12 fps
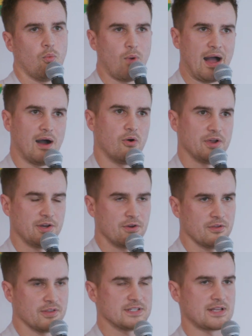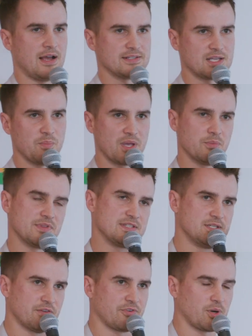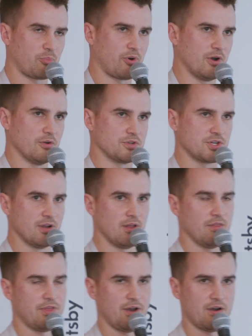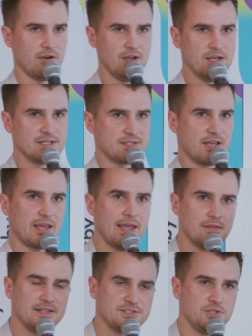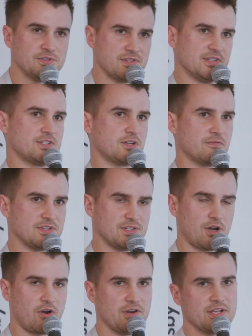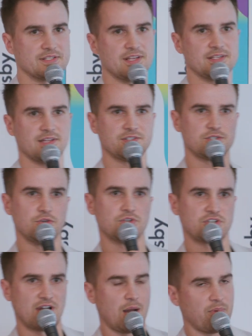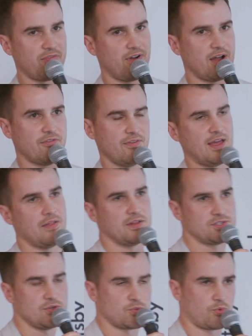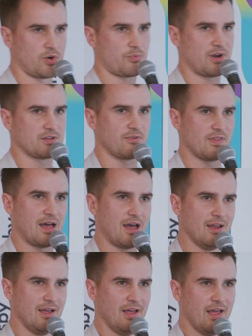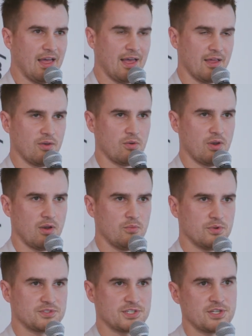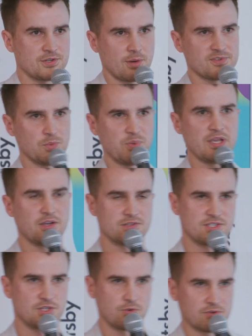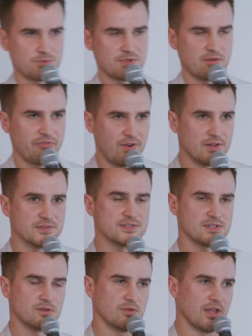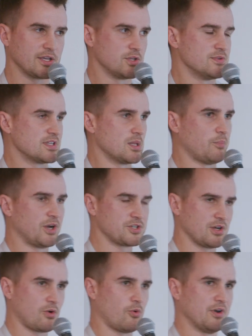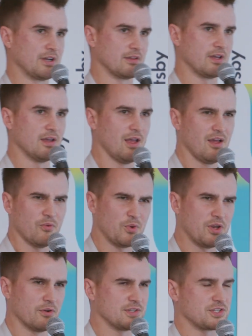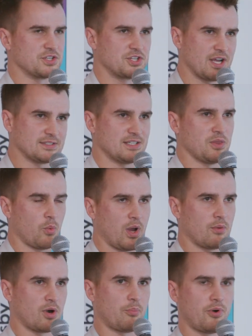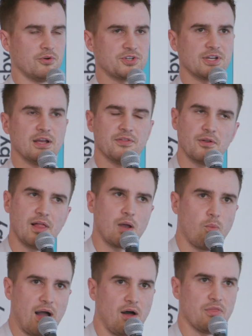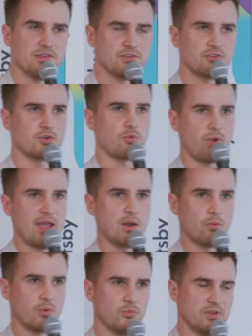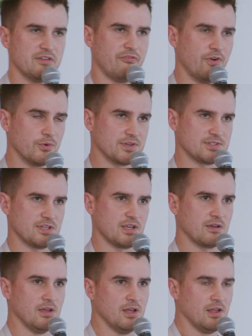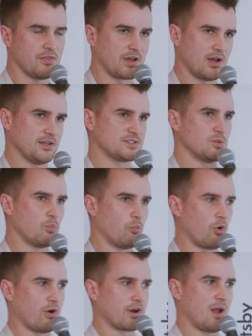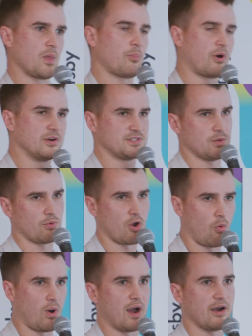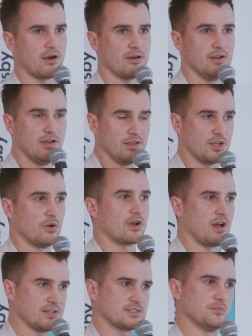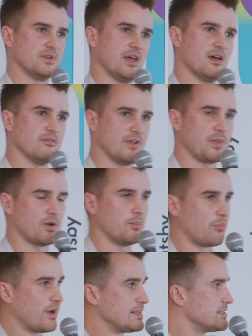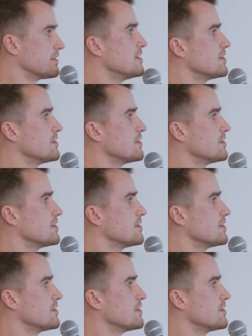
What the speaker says: wow, here are these guys coming in with this different approach. They're saying, hey, let's use this service that already exists. Let's use Shopify for that. Let's use WordPress for that. And just in terms of being good stewards with their funds and like using the budget accordingly, we noticed just in the way we're approaching it, they're like, wow, this is great. We're really focusing the custom work on the parts that require, custom dev, and they're embracing